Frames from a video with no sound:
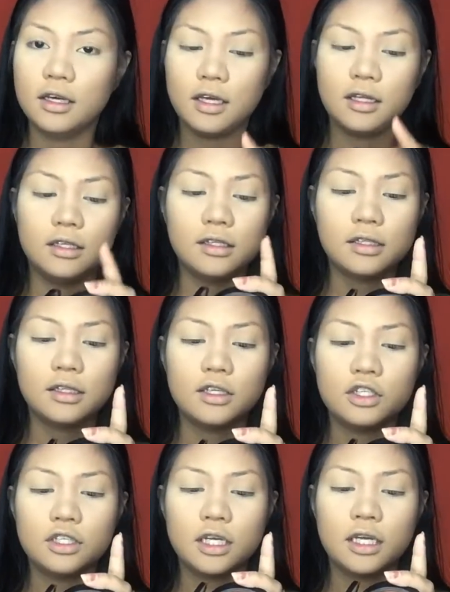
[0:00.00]
And this is in the
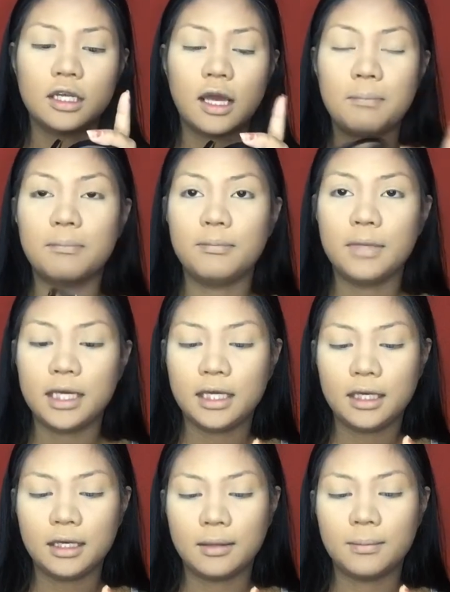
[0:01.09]
shade
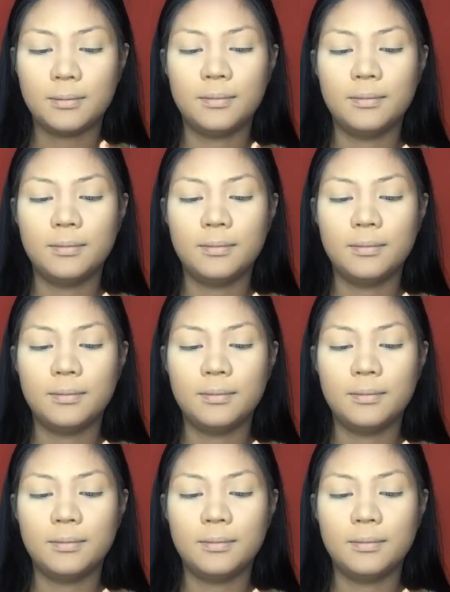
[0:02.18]
Medium.